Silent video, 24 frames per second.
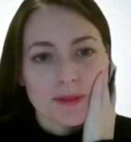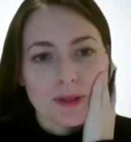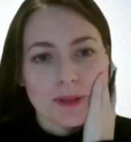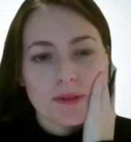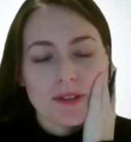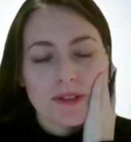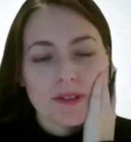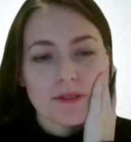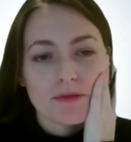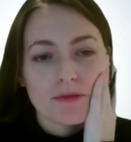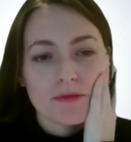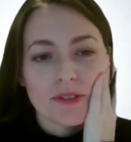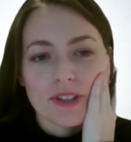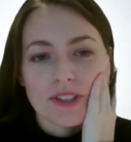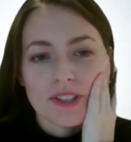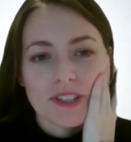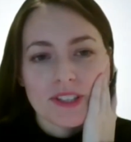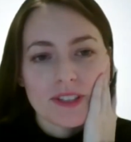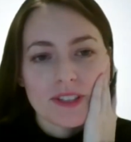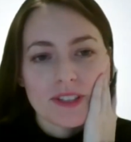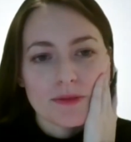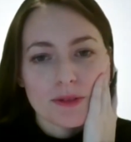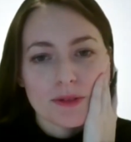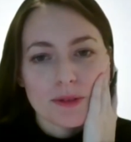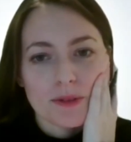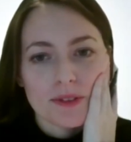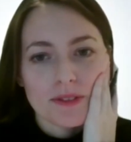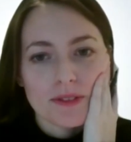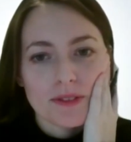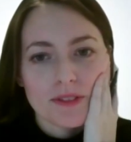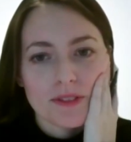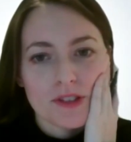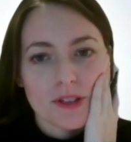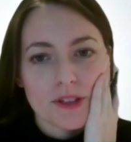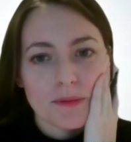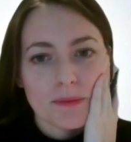Maybe Fanny, if you want
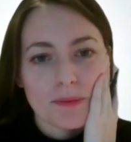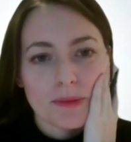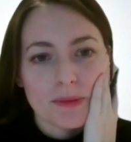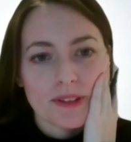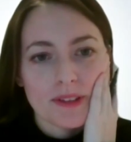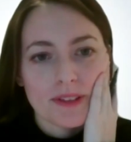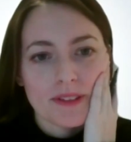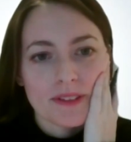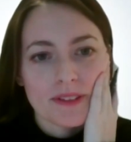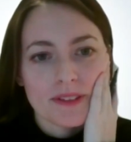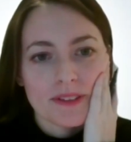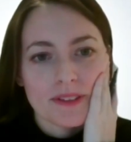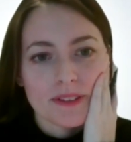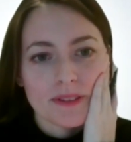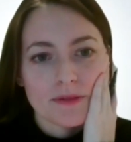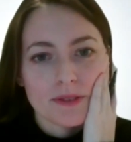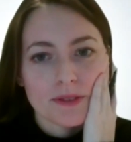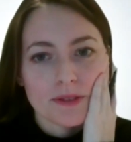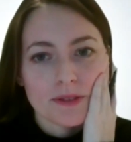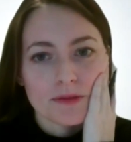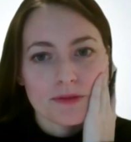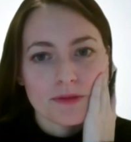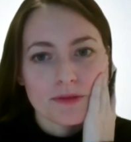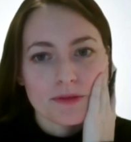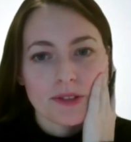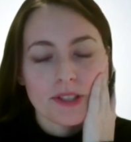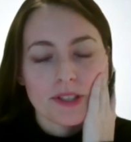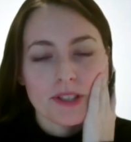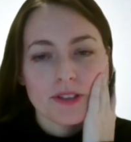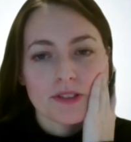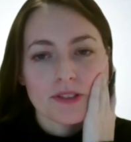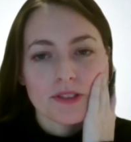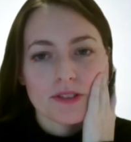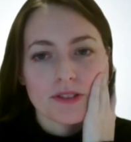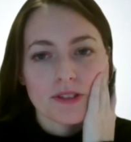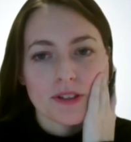to jump in, feel free,
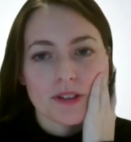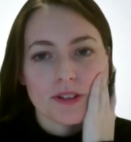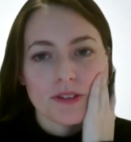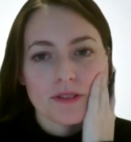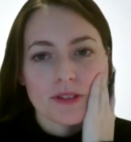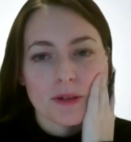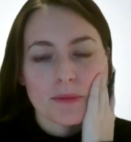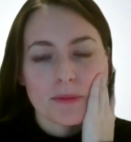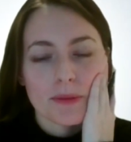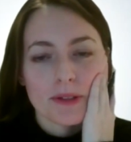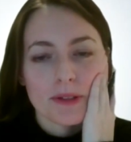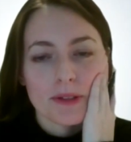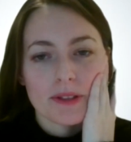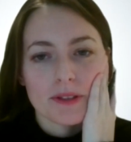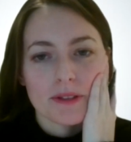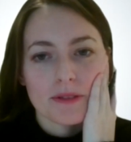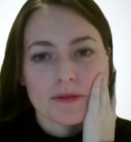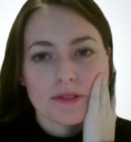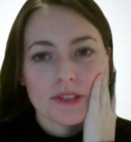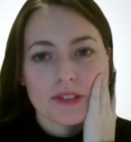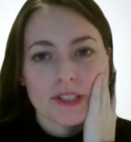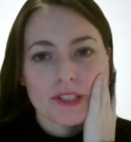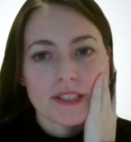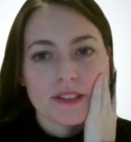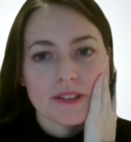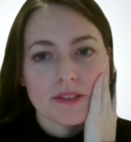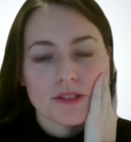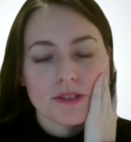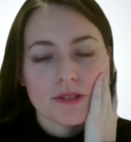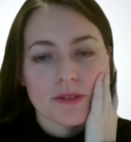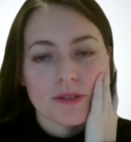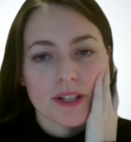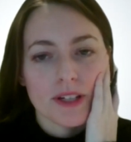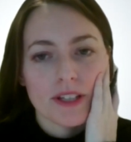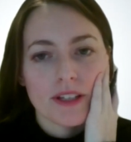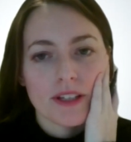just on the topic of skills
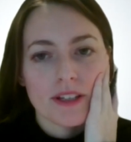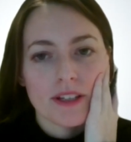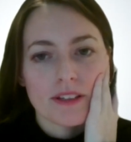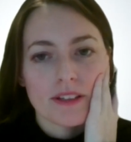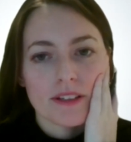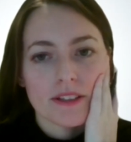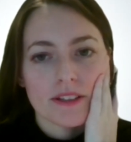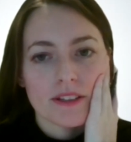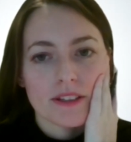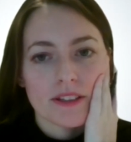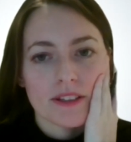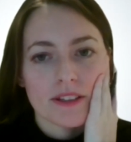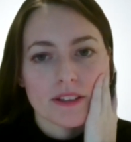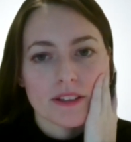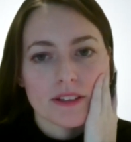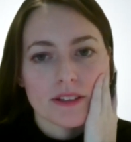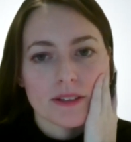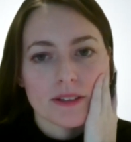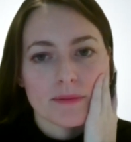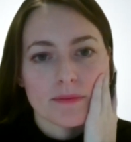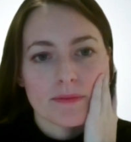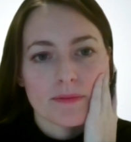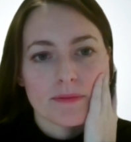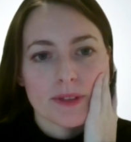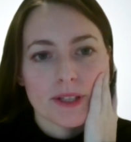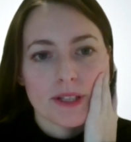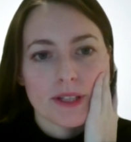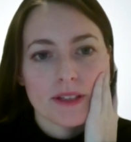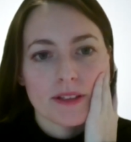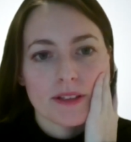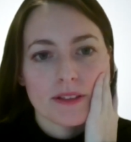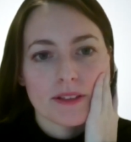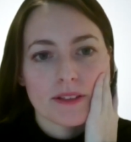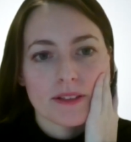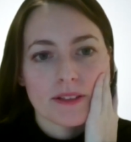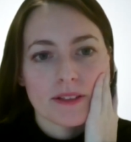training
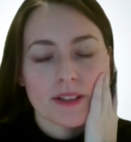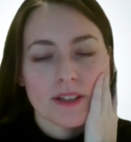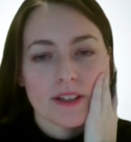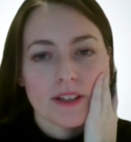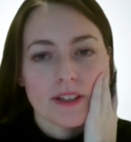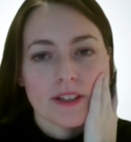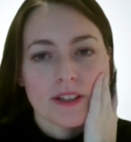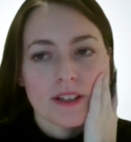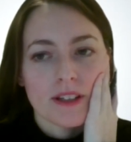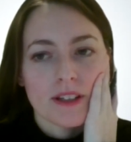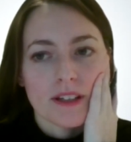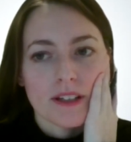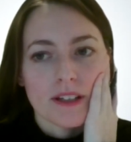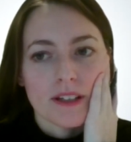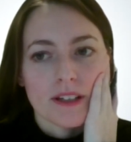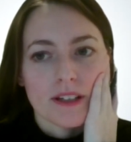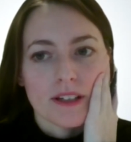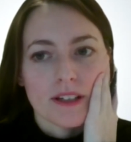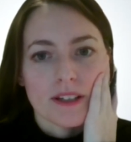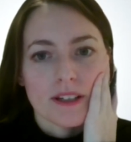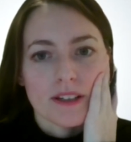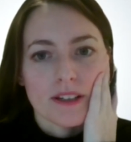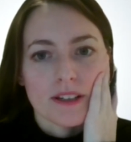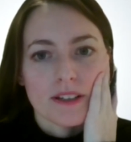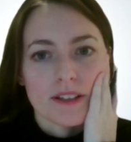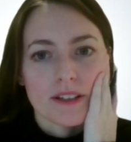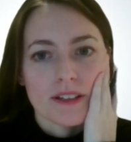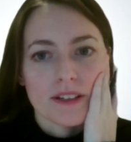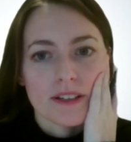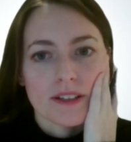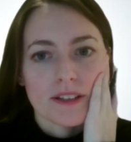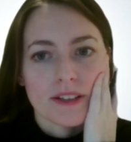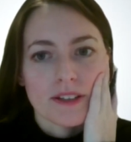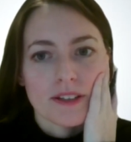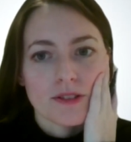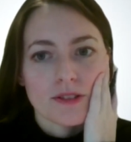
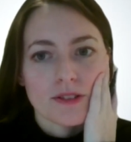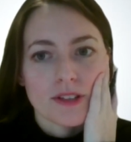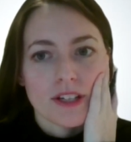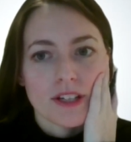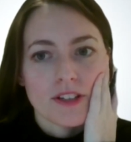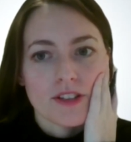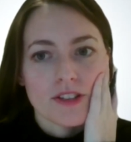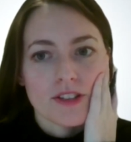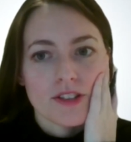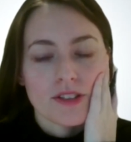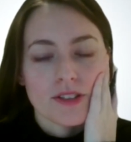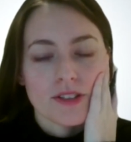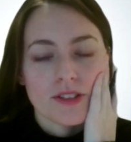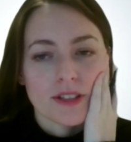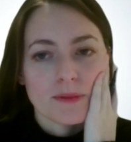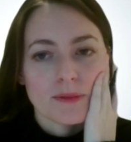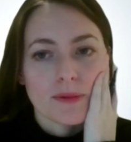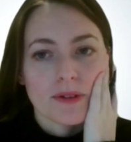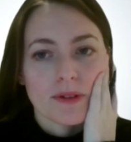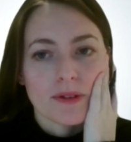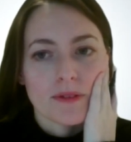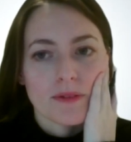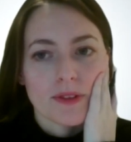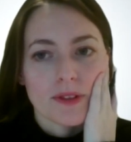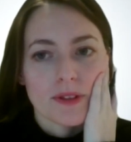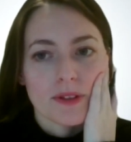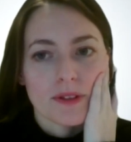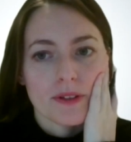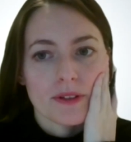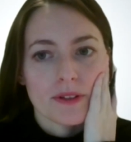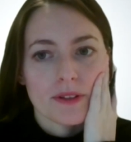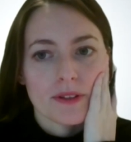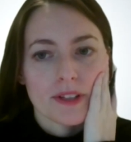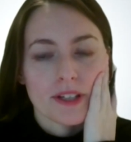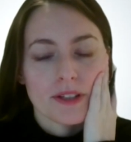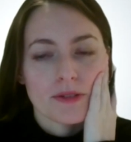in education as part of the
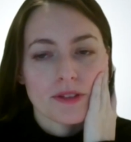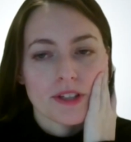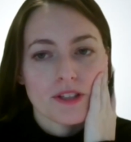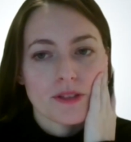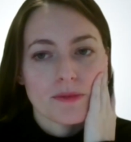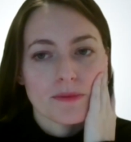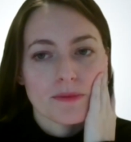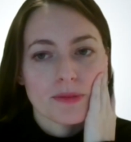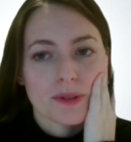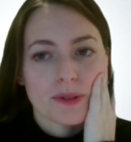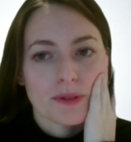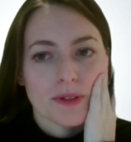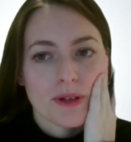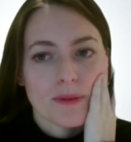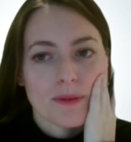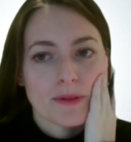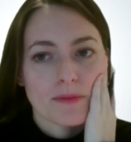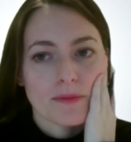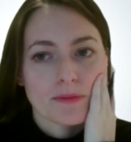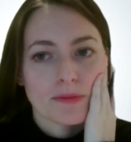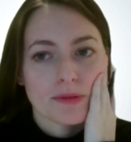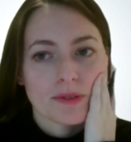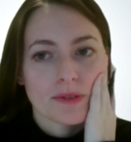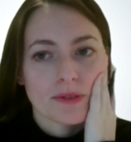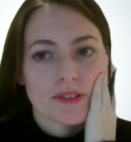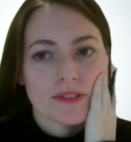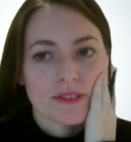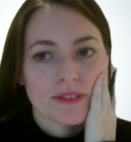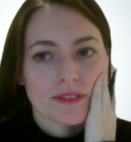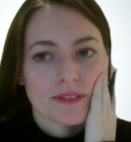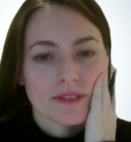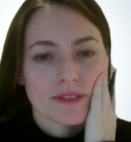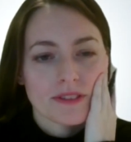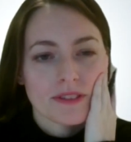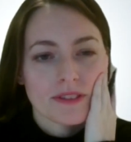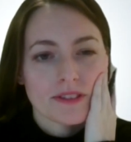education program in
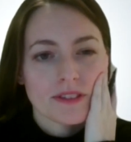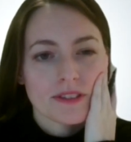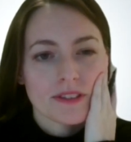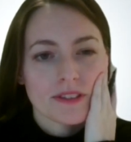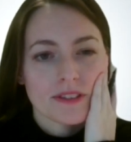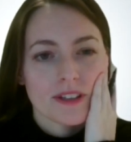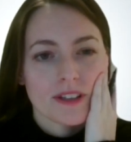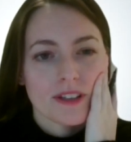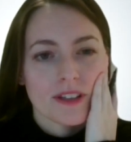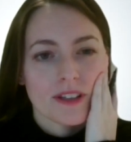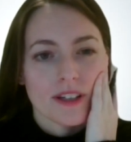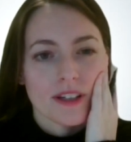prisons.